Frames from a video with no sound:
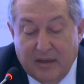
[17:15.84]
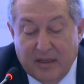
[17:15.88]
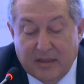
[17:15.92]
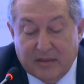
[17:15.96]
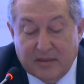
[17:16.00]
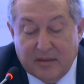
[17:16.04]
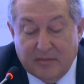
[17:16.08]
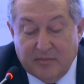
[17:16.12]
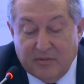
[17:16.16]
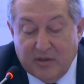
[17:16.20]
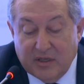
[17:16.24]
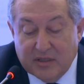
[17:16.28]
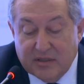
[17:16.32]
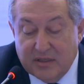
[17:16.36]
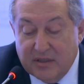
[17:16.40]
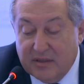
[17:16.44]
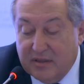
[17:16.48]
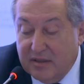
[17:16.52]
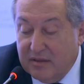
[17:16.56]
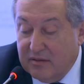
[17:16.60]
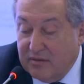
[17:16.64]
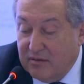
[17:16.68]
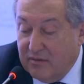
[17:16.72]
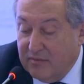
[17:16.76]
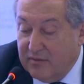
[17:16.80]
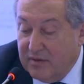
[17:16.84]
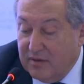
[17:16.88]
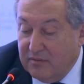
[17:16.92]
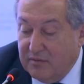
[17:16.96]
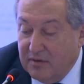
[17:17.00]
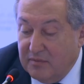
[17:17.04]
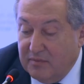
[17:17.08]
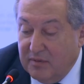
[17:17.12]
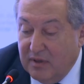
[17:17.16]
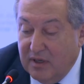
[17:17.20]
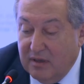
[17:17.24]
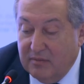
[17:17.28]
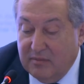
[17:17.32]
As a President of the
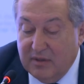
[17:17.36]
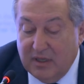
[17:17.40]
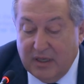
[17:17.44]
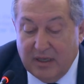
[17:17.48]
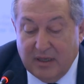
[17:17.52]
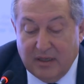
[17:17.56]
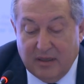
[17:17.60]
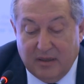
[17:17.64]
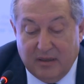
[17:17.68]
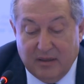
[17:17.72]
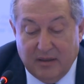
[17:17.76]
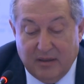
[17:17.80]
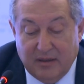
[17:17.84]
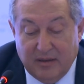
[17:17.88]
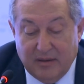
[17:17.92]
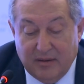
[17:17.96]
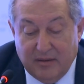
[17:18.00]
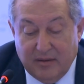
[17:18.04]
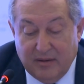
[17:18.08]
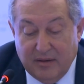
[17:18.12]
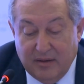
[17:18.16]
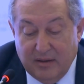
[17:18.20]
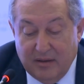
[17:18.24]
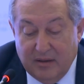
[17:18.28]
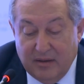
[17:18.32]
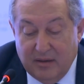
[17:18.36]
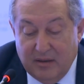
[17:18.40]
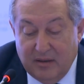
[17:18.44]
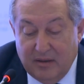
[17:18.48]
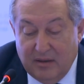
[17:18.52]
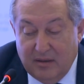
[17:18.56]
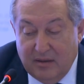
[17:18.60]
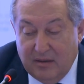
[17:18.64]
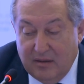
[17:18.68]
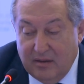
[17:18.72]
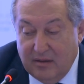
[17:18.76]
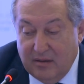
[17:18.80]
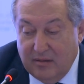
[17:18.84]
Republic,
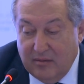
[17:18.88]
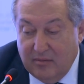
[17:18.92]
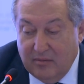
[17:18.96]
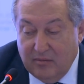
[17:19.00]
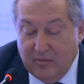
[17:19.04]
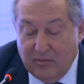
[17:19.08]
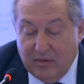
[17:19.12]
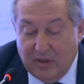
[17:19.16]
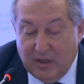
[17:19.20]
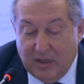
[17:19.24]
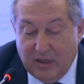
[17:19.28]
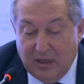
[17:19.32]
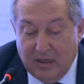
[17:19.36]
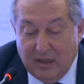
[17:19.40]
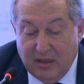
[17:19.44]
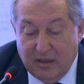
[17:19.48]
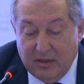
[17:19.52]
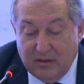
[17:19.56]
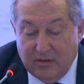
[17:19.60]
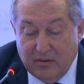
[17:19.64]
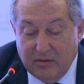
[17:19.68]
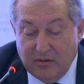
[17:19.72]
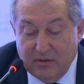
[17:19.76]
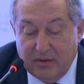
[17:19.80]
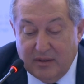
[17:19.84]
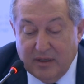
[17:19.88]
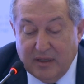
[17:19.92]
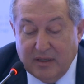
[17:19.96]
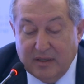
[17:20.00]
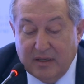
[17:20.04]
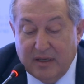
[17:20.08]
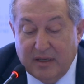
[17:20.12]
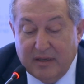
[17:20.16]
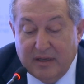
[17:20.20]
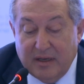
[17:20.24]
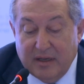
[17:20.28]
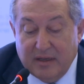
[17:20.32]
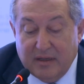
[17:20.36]
well, I don't think
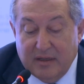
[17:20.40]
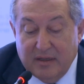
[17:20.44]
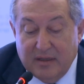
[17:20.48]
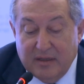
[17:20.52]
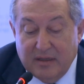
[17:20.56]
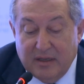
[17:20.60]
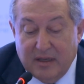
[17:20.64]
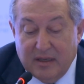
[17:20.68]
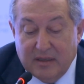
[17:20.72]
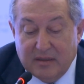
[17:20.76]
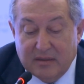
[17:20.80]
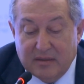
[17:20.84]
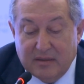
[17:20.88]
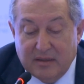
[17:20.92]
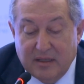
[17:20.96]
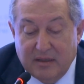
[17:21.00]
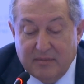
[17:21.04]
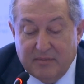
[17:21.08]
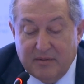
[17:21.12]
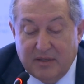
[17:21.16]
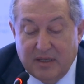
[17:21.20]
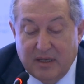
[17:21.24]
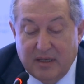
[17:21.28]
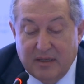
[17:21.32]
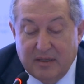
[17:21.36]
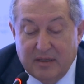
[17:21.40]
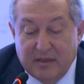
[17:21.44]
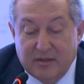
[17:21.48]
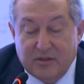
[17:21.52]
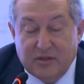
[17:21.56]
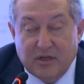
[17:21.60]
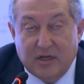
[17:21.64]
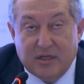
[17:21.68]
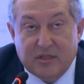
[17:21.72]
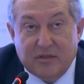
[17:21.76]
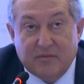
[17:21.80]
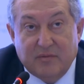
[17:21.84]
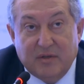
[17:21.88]
that I can accept any
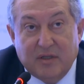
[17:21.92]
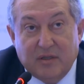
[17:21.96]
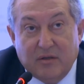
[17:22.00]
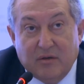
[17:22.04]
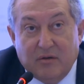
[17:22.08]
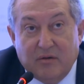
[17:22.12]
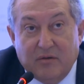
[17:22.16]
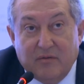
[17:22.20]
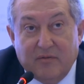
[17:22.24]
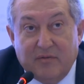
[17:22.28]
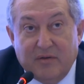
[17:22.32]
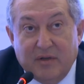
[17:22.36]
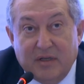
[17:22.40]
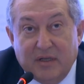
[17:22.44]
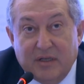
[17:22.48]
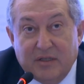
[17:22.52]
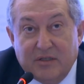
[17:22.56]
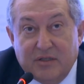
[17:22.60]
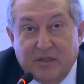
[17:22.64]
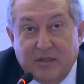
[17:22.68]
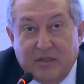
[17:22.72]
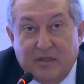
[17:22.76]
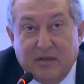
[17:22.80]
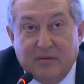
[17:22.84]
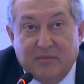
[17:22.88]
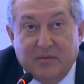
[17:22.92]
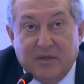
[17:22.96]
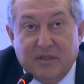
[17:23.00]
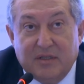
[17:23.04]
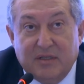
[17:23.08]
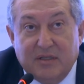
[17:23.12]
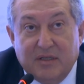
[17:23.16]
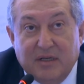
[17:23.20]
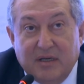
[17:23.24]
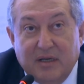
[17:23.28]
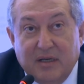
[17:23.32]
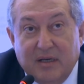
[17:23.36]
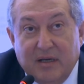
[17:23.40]
judgment of
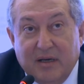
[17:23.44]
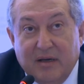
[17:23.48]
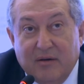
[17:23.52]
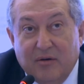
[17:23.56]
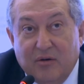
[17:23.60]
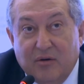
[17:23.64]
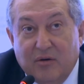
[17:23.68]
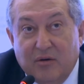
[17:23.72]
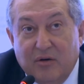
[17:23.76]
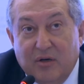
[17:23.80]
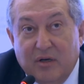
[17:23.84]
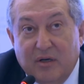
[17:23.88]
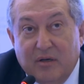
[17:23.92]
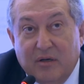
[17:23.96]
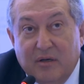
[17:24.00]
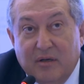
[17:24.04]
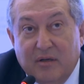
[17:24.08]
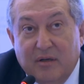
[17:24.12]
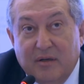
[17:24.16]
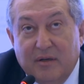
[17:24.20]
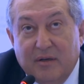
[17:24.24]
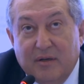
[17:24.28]
legitimacy or